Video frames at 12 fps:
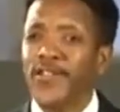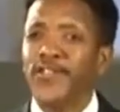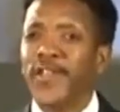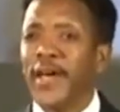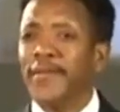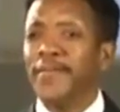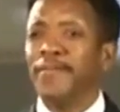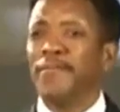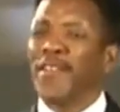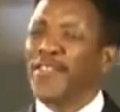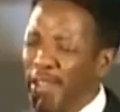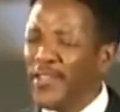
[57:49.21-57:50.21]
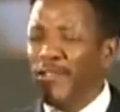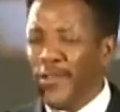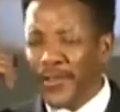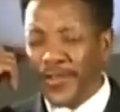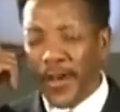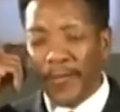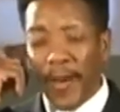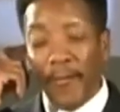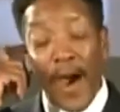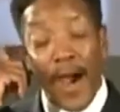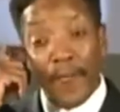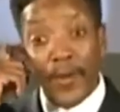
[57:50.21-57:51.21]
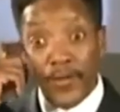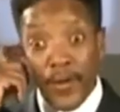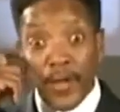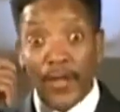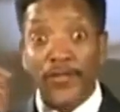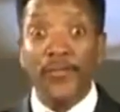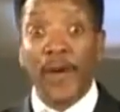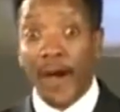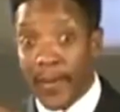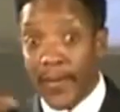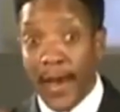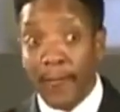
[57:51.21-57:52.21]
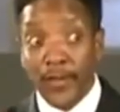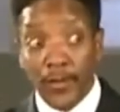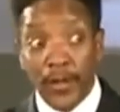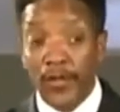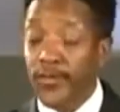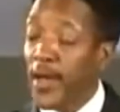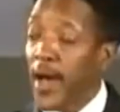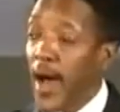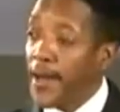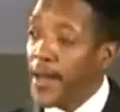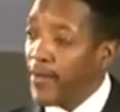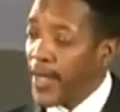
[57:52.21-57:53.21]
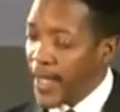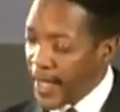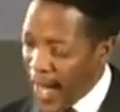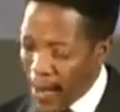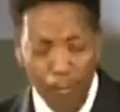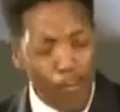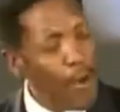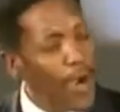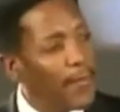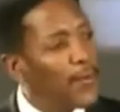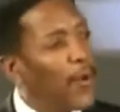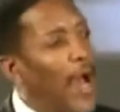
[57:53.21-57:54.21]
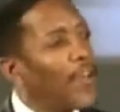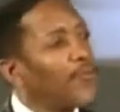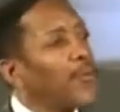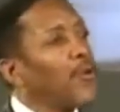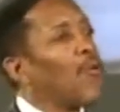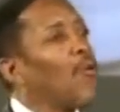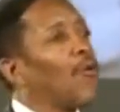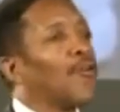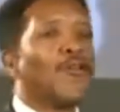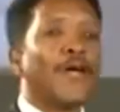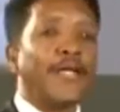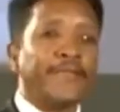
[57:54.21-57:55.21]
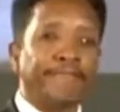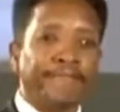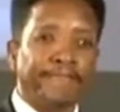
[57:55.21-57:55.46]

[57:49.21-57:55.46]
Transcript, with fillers: She said, But since you so, but why are we doing this? By the time we're doing this, another lady came running through the hospital corridor.